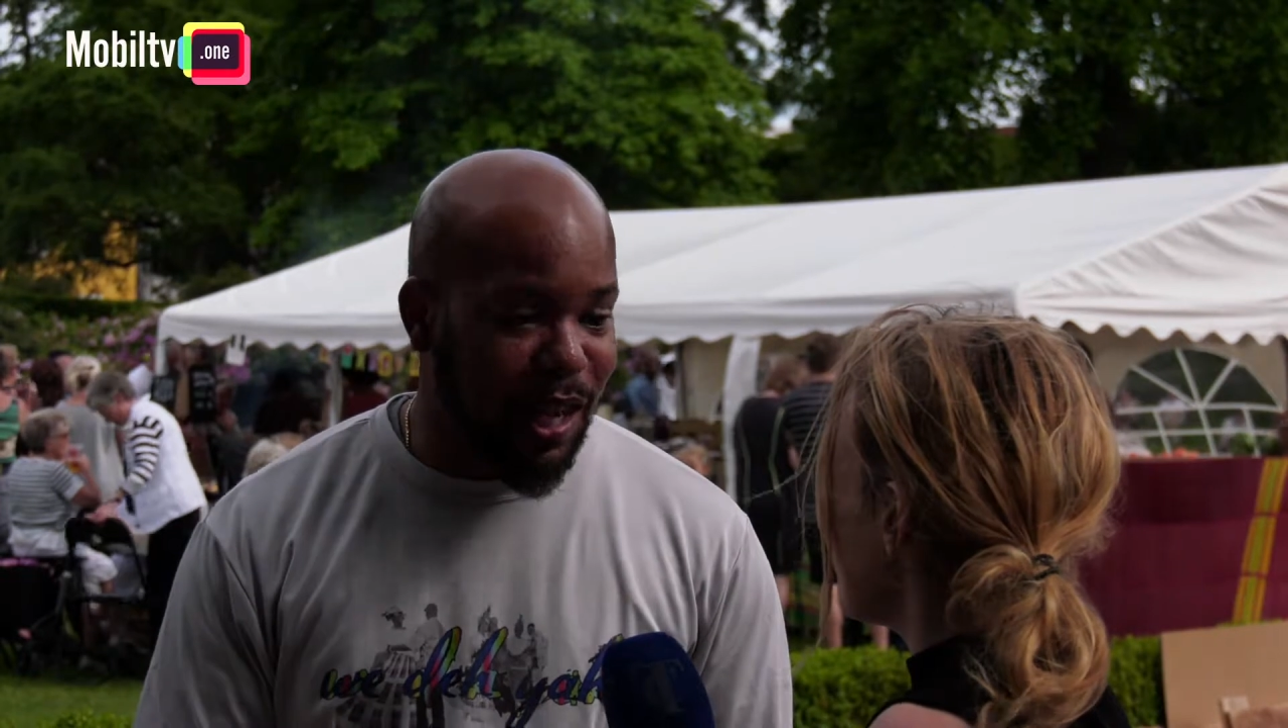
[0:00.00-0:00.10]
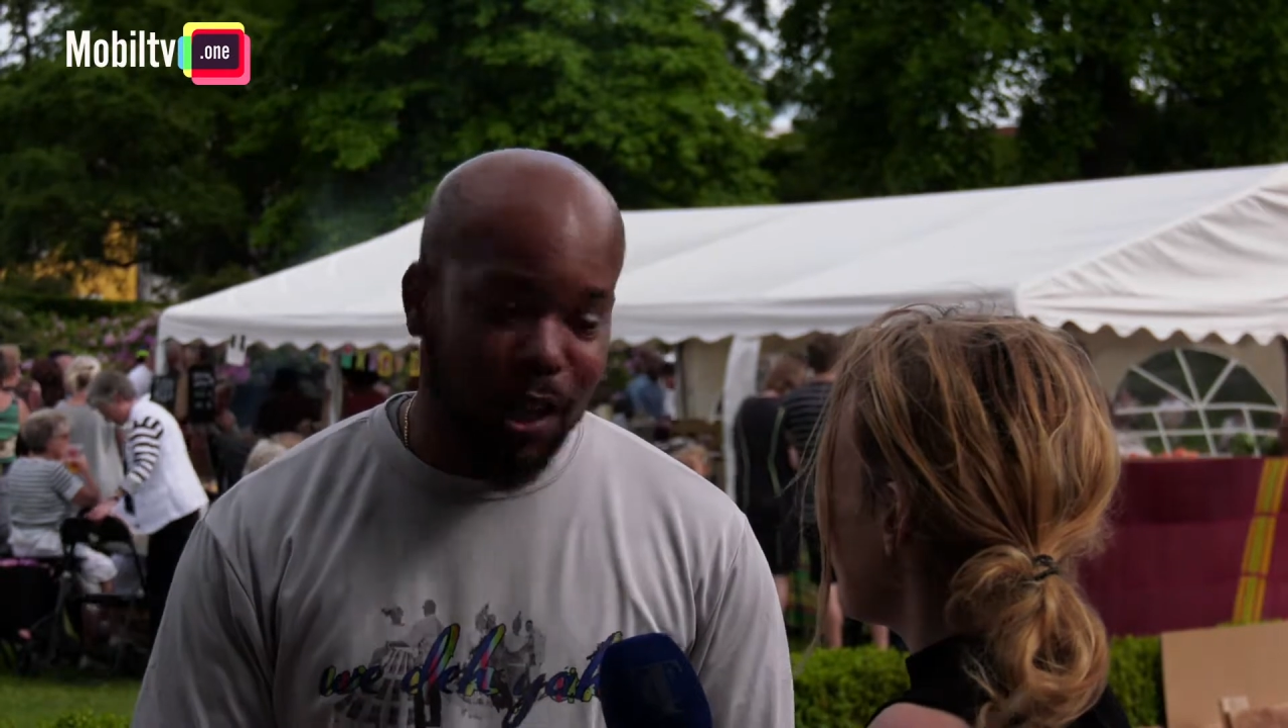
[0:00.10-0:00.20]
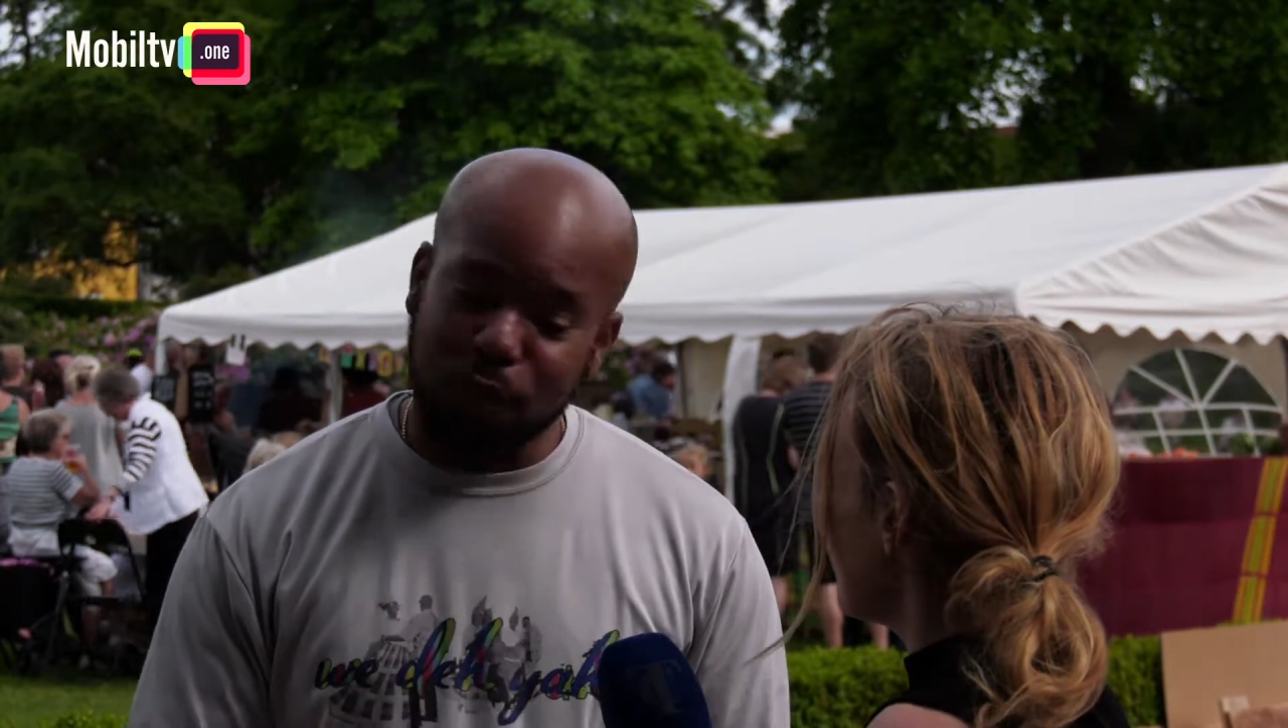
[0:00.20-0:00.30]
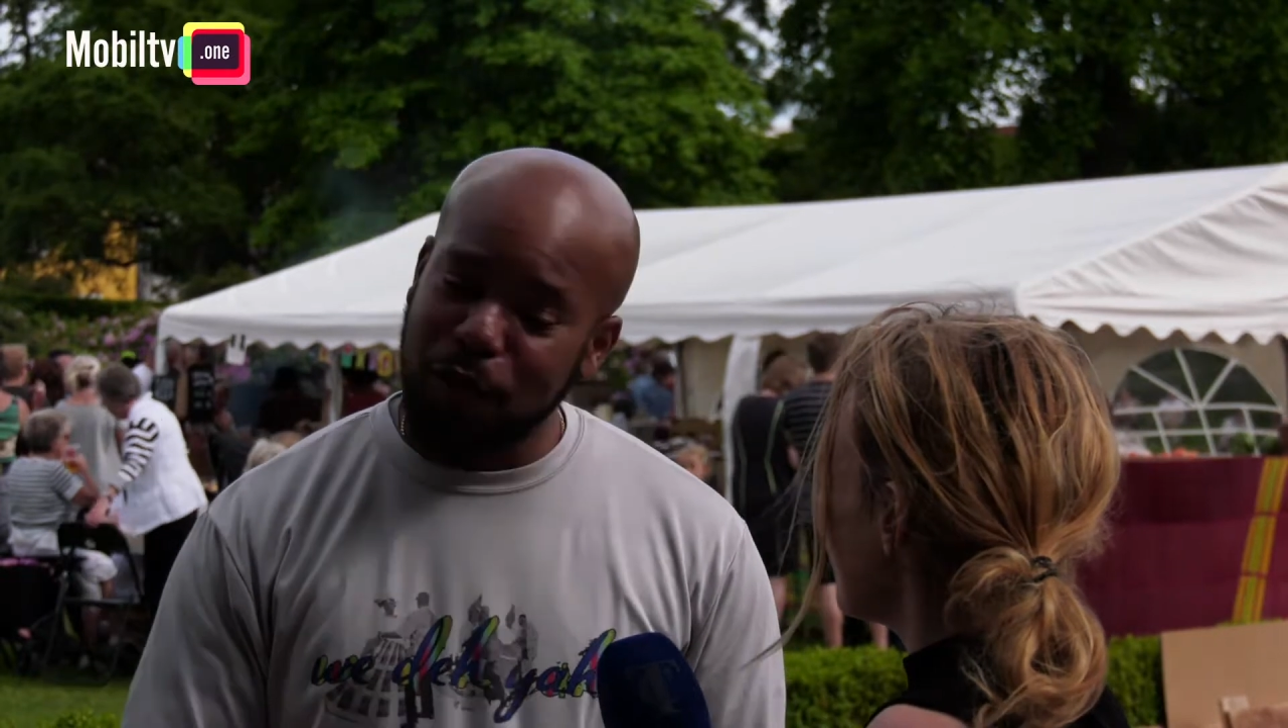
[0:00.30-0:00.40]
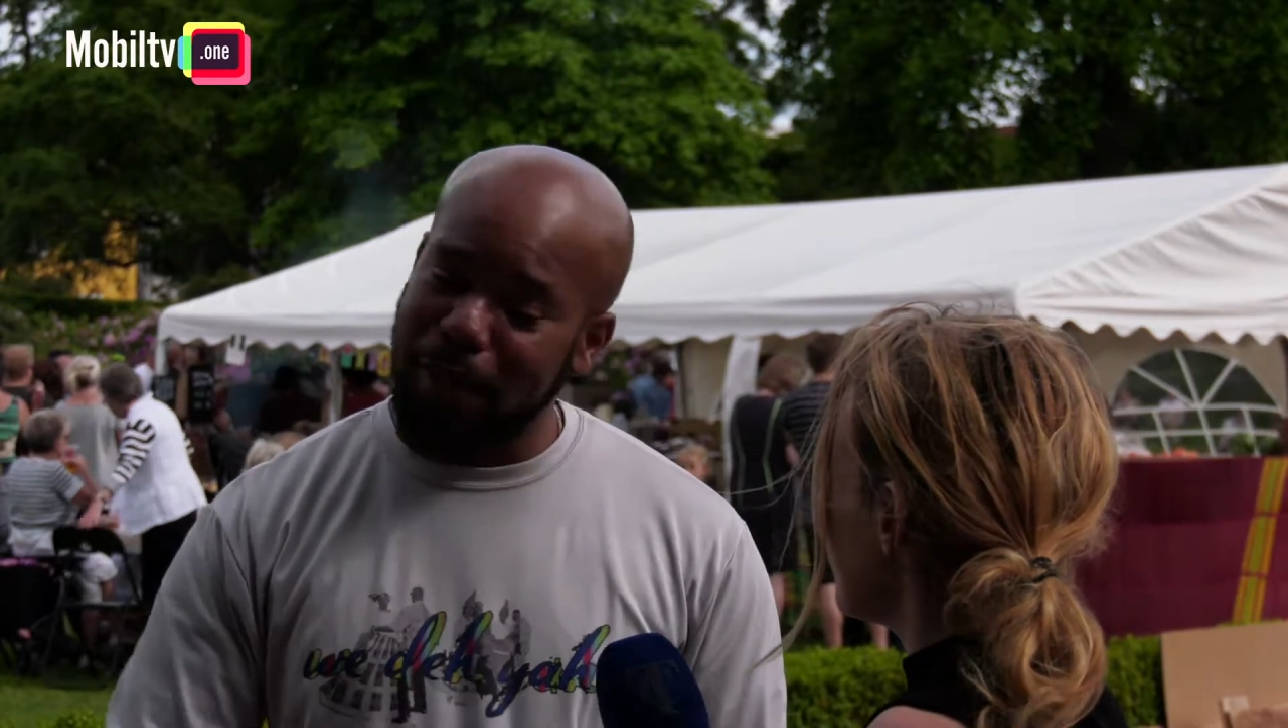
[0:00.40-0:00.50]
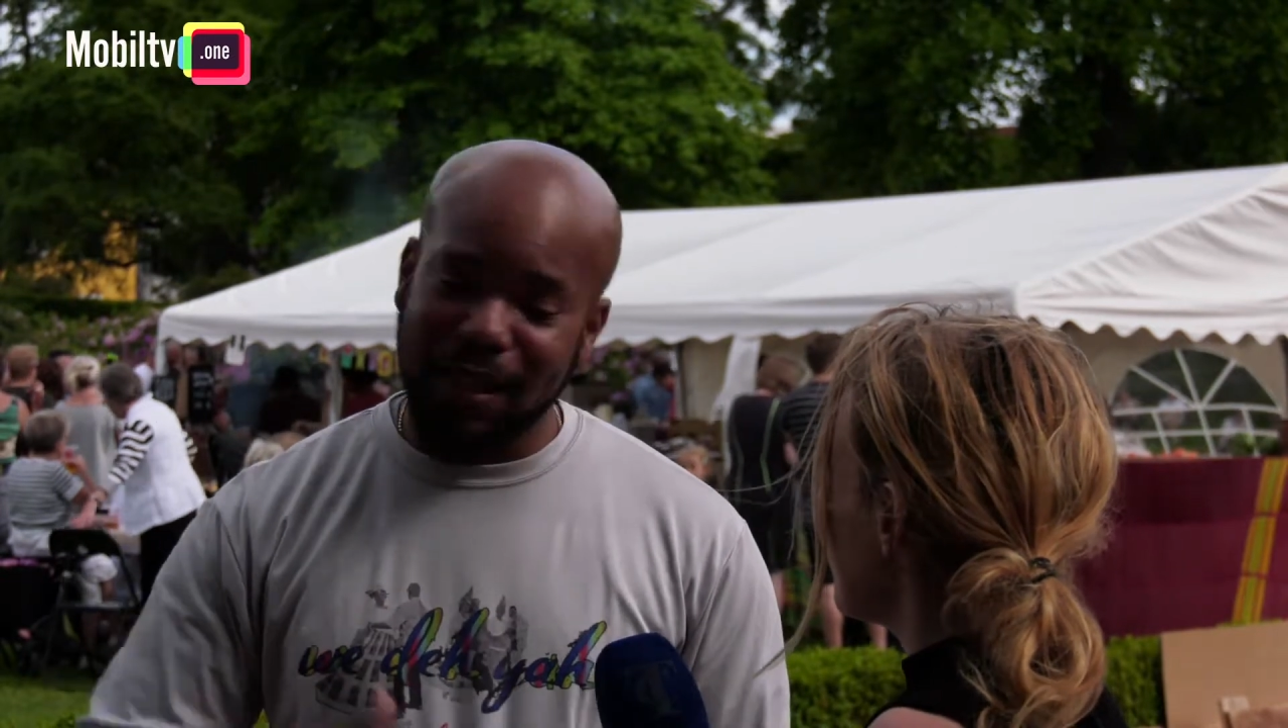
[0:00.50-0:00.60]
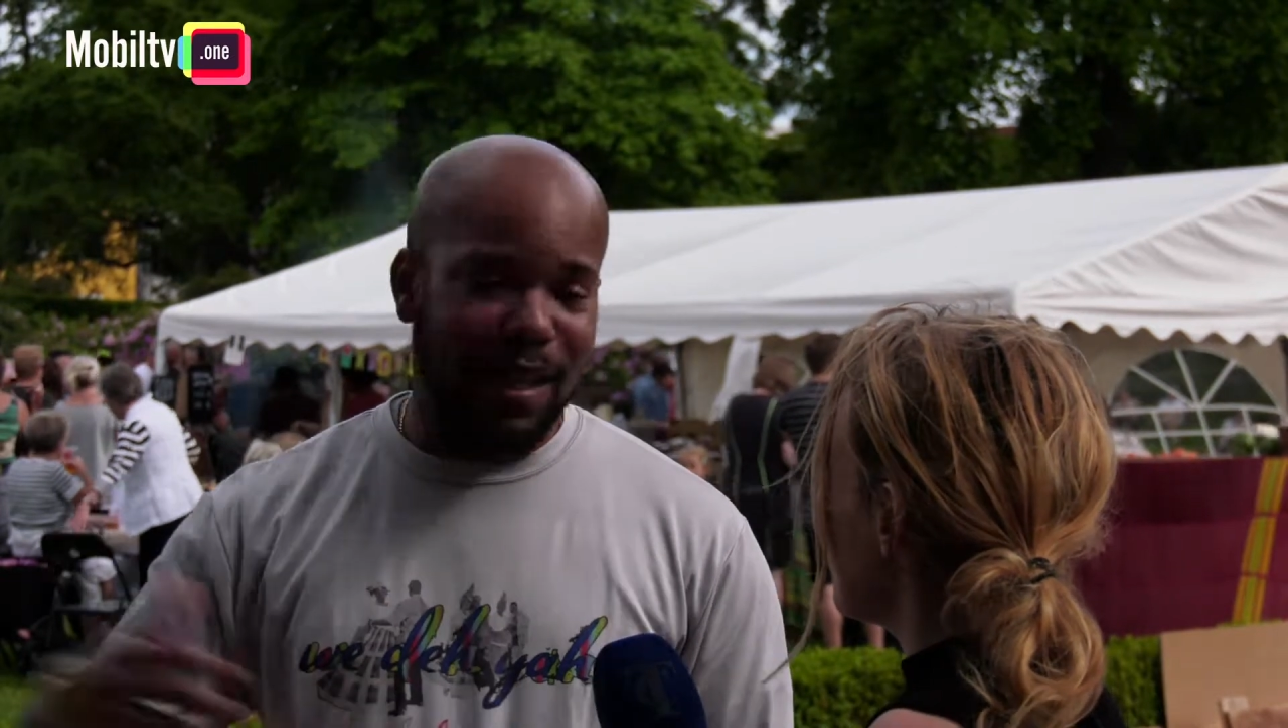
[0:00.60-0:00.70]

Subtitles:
because we've been